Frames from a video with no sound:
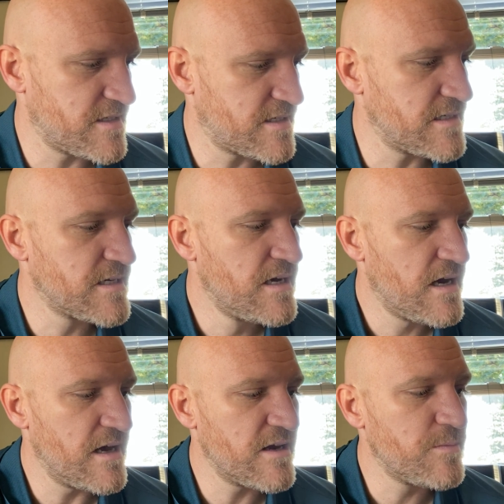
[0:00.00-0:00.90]
It says,
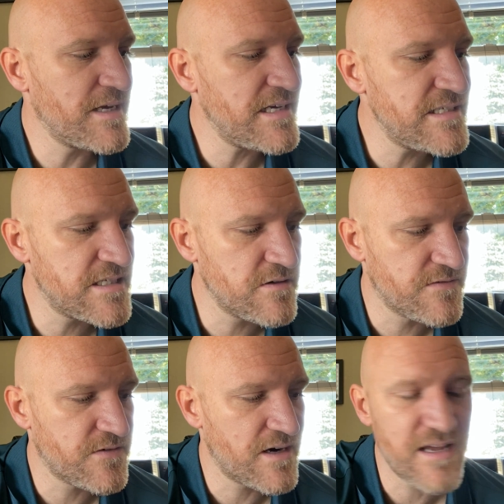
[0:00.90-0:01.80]
it'll be easier
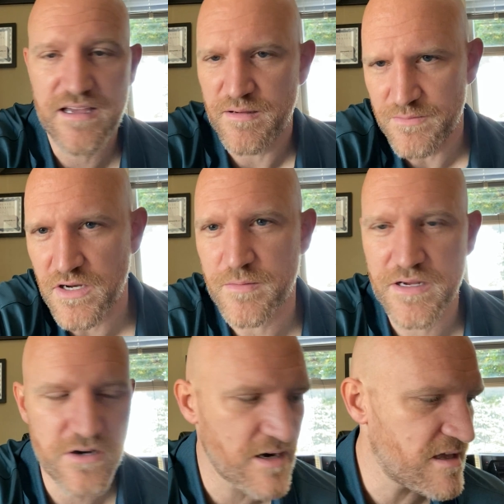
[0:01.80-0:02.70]
for him, talking
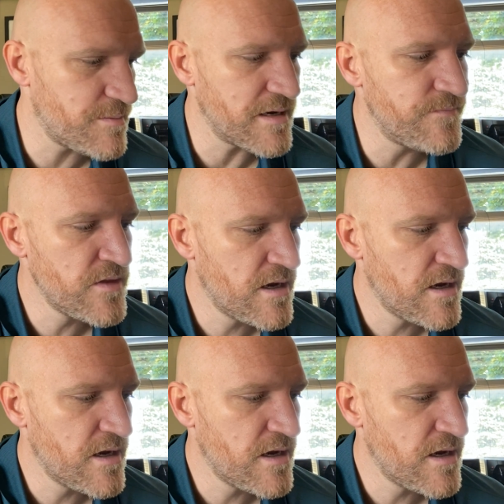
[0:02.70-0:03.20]
about your enemy,